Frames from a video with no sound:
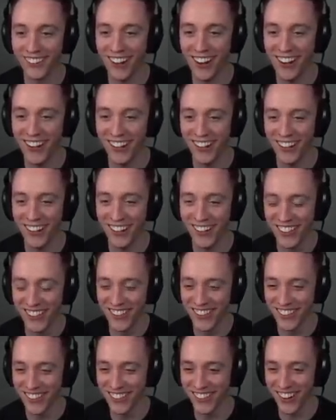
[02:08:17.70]
Ringo
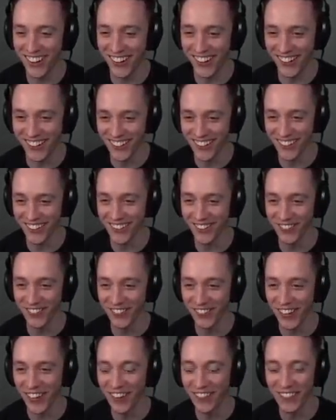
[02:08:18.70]
Starr is your
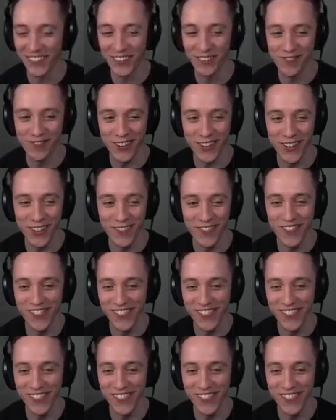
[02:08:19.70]
favorite film.